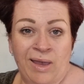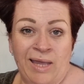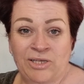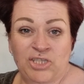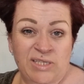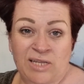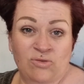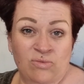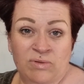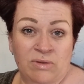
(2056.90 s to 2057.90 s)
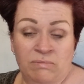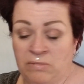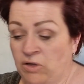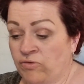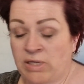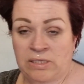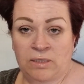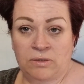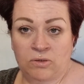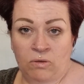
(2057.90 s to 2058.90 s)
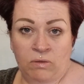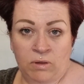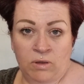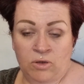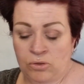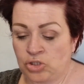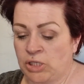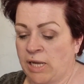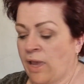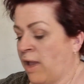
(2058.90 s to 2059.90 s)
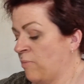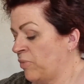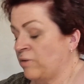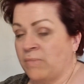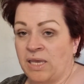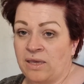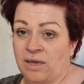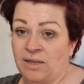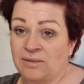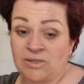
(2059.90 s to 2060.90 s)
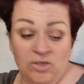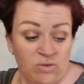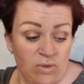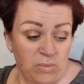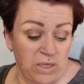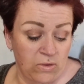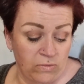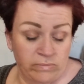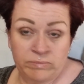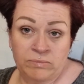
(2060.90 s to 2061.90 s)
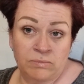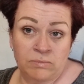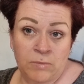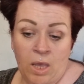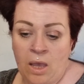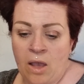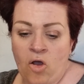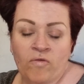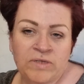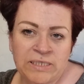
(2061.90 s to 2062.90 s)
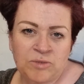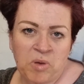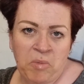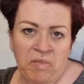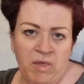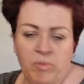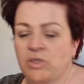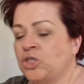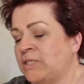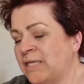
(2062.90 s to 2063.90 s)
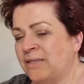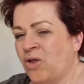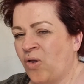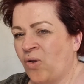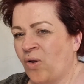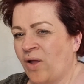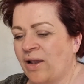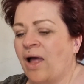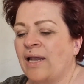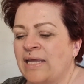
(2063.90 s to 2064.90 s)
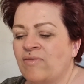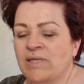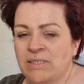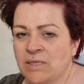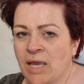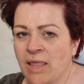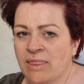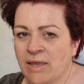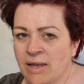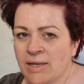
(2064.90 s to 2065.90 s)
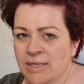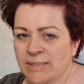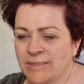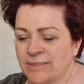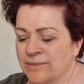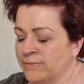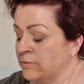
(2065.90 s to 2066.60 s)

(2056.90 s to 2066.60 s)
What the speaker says: and just add all the ingredients on the NutriCheck app and make it into a meal. Offered it to my mother, but she said no, I'll leave it tonight, thanks.